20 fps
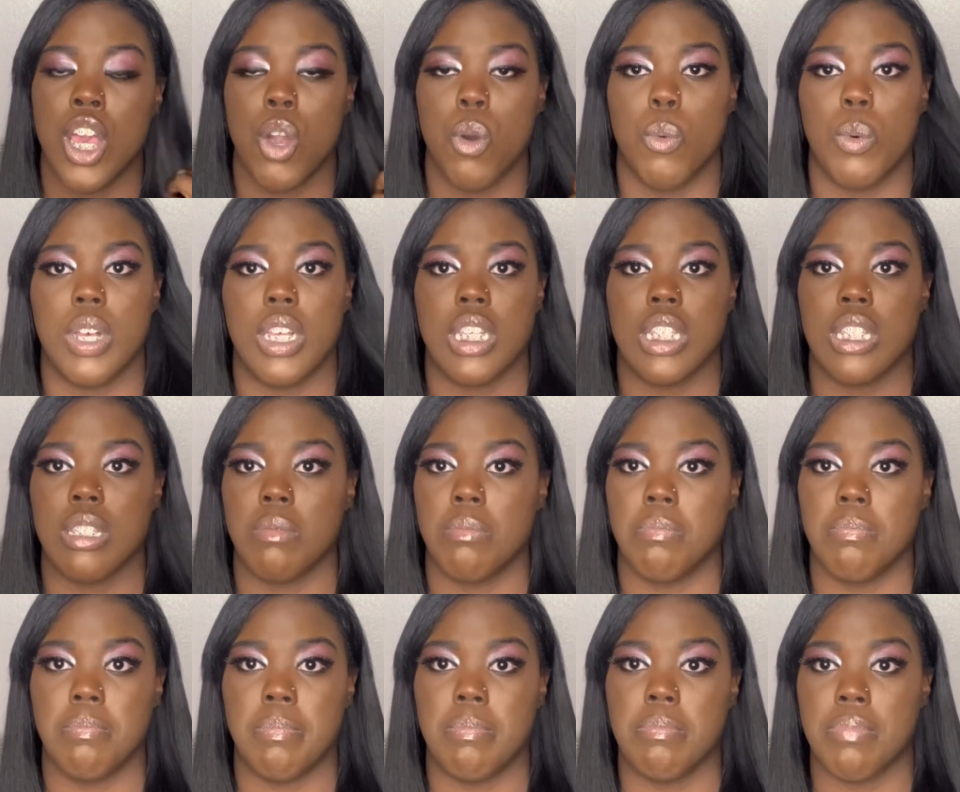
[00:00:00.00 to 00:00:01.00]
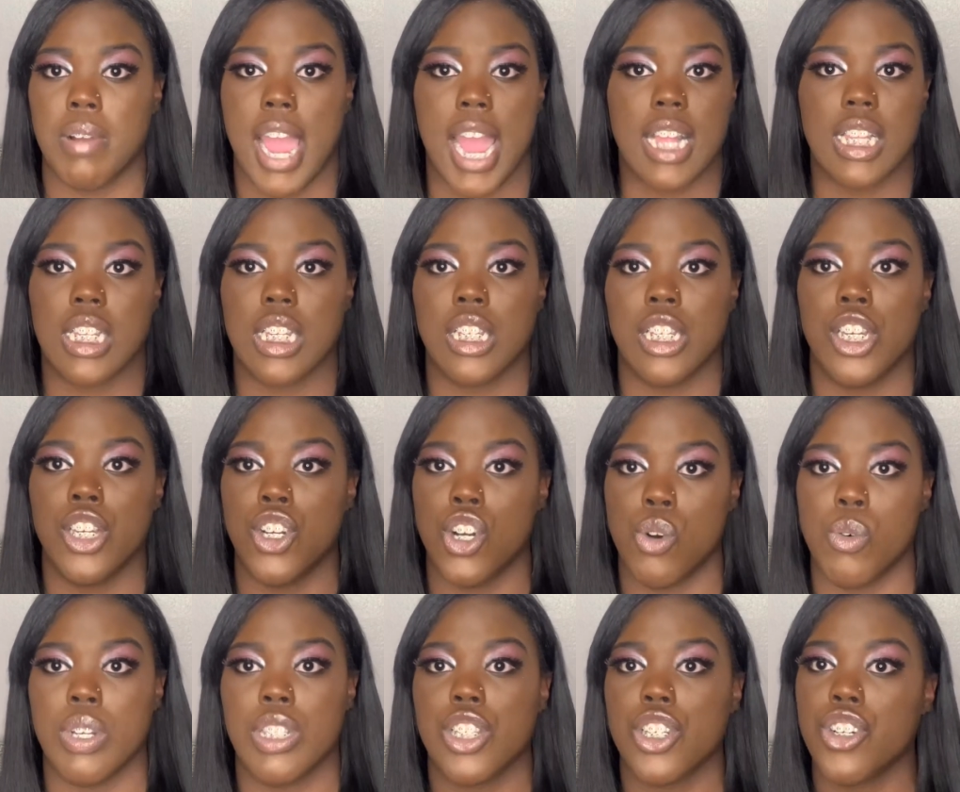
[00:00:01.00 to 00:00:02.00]
was practically
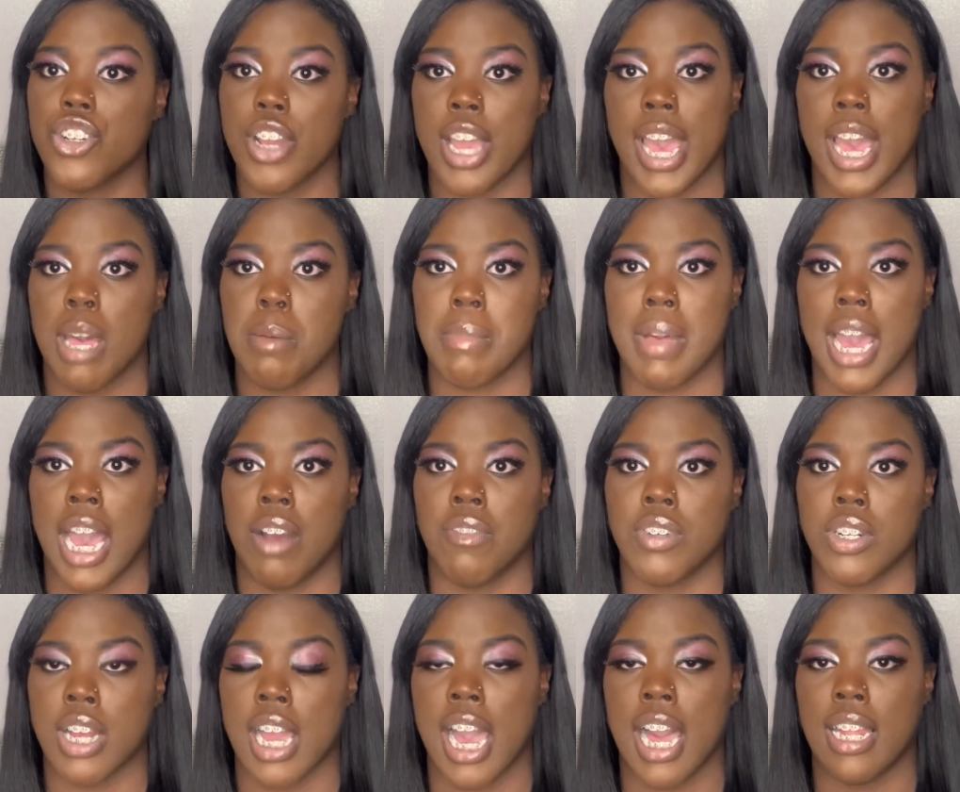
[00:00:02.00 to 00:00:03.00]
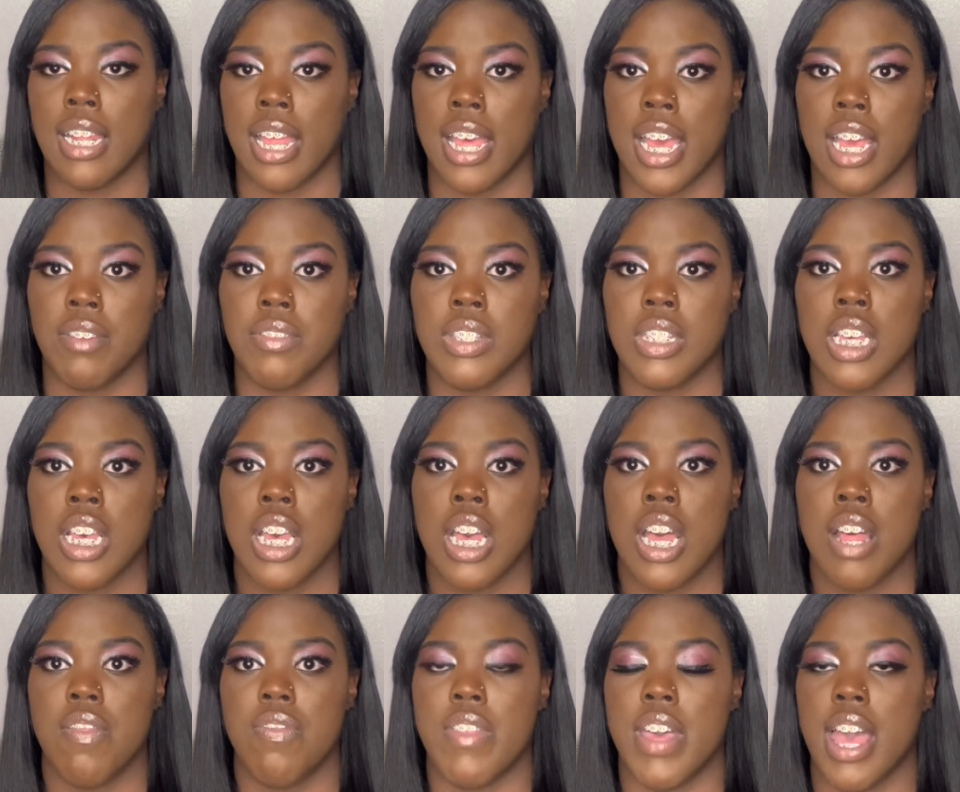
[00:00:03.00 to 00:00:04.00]
going to crap after I left,
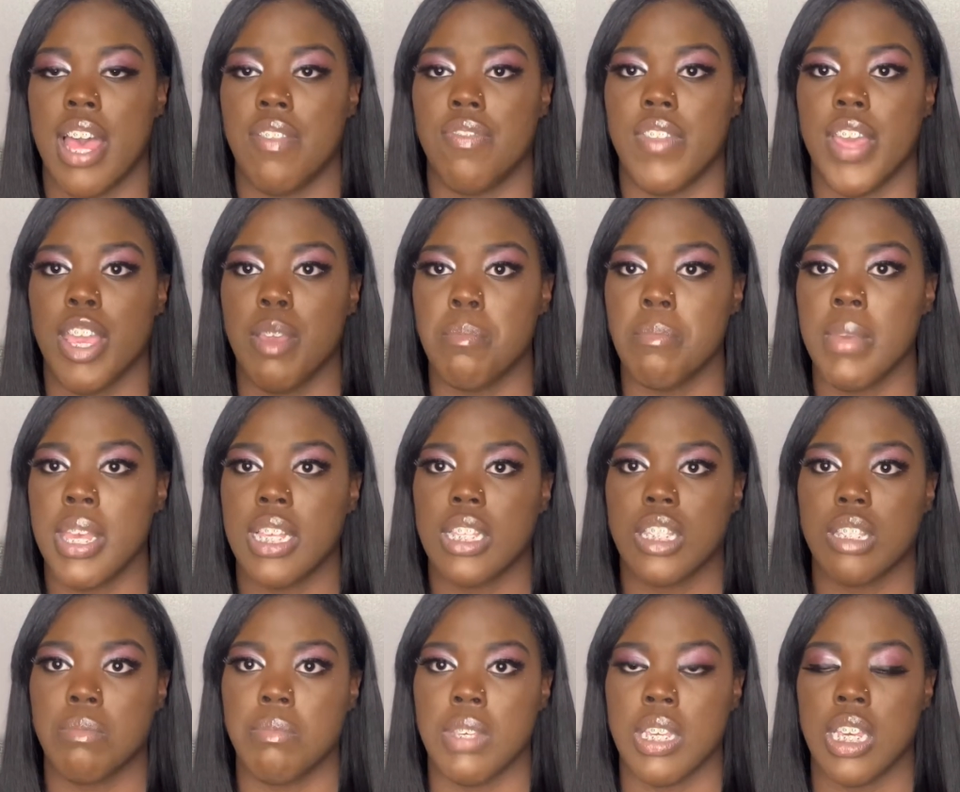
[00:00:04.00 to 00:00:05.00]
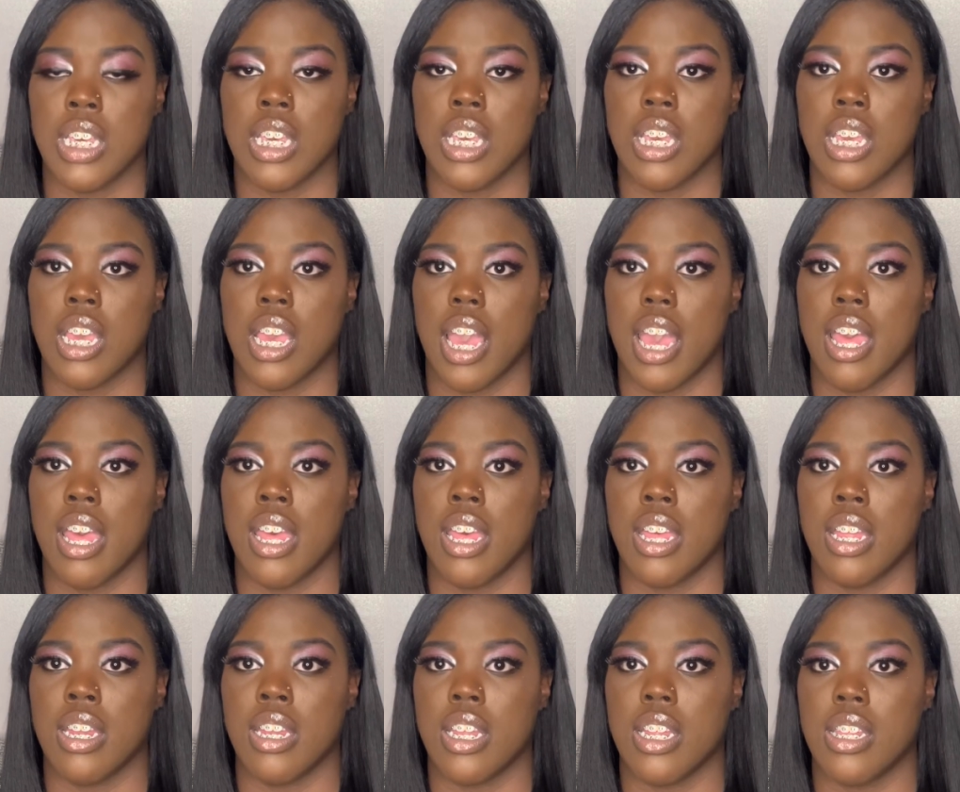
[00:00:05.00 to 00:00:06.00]
that they missed me,
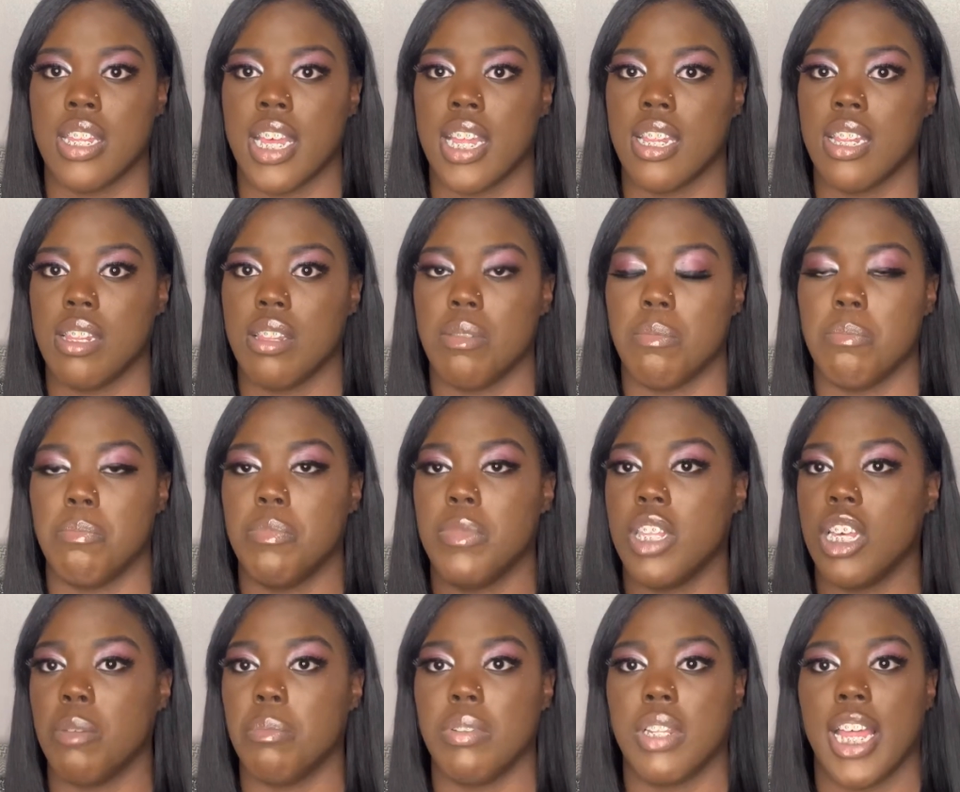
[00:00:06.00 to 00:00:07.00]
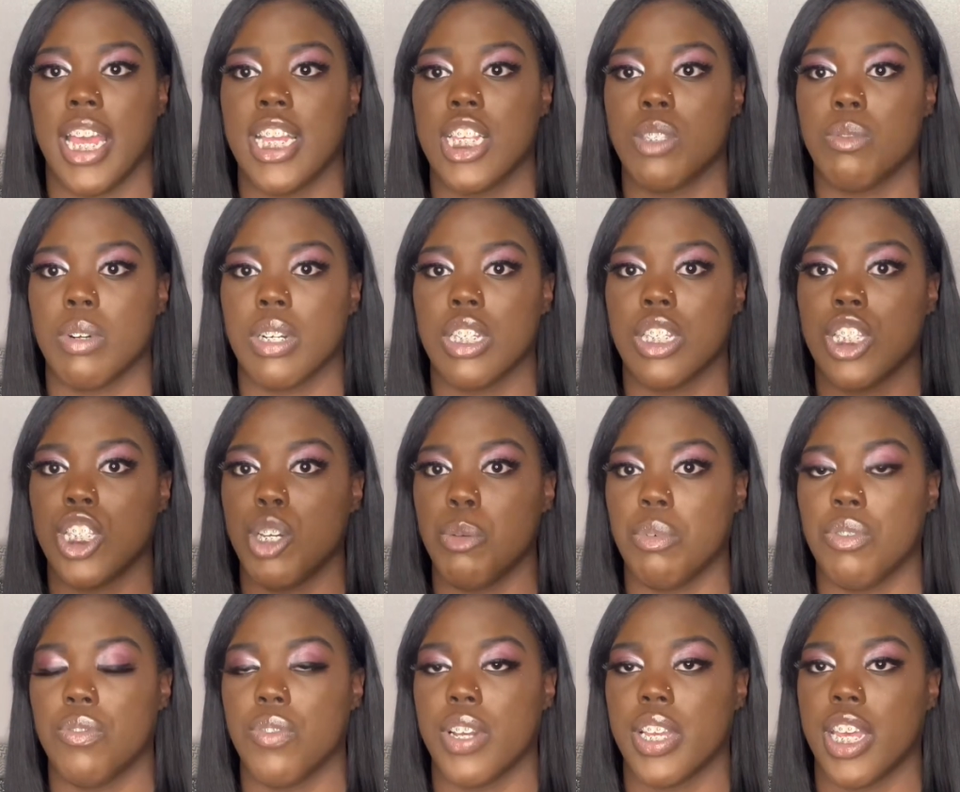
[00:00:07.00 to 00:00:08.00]
and that the place were stupid
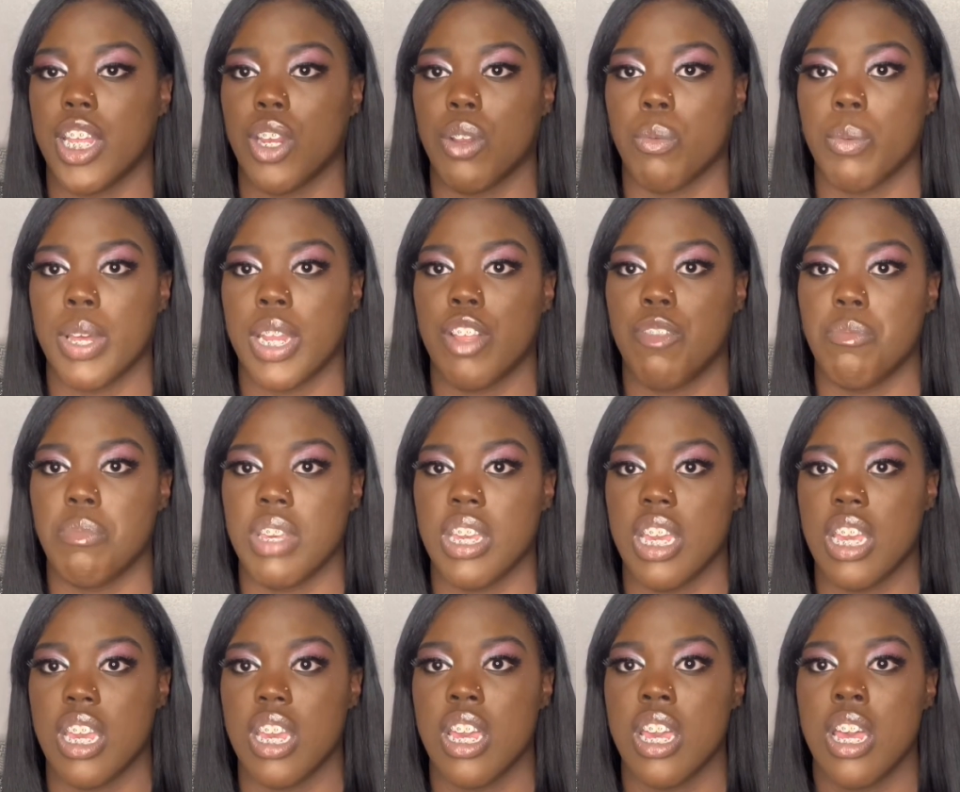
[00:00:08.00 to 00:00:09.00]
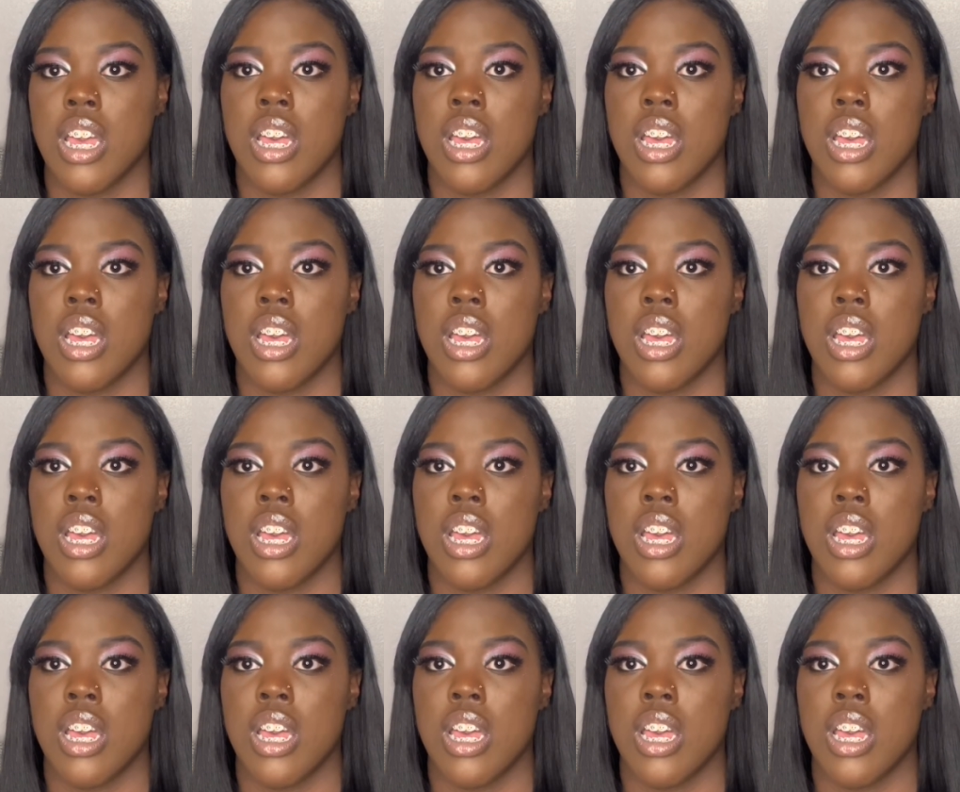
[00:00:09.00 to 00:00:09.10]
for getting rid of me.